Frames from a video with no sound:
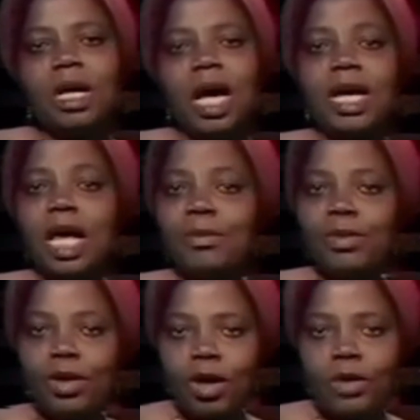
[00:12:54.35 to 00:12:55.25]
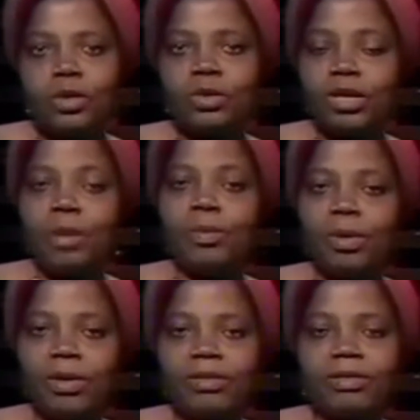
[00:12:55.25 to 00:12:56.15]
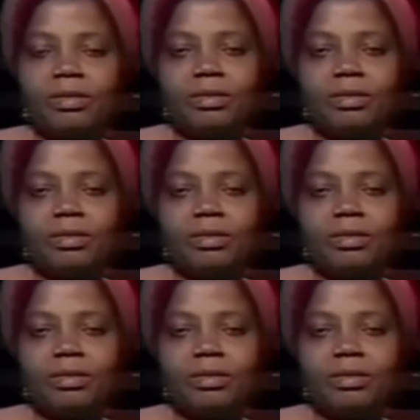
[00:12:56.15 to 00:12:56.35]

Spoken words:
and I belong to them both.